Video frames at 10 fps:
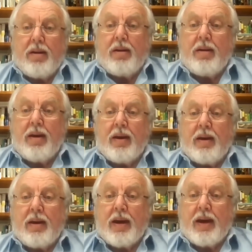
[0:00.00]

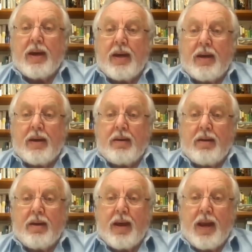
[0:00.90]

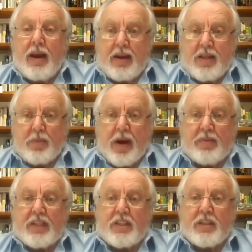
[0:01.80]
in the
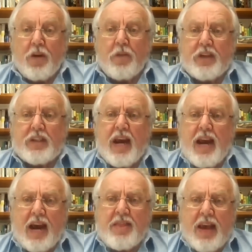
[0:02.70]
Prime Minister's
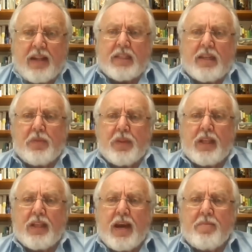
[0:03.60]
office, and that's
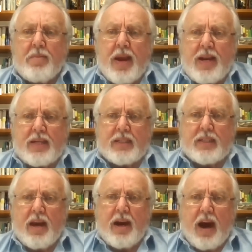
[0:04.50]
something that
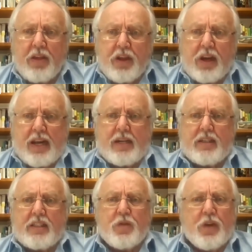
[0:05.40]
makes other
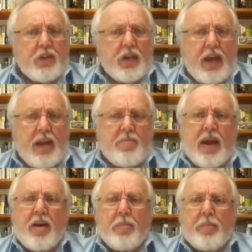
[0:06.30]
leaders feel that
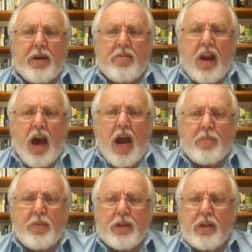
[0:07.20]
he may not be a
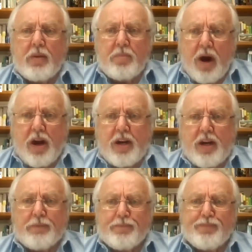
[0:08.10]
reliable
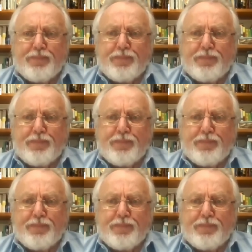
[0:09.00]
partner.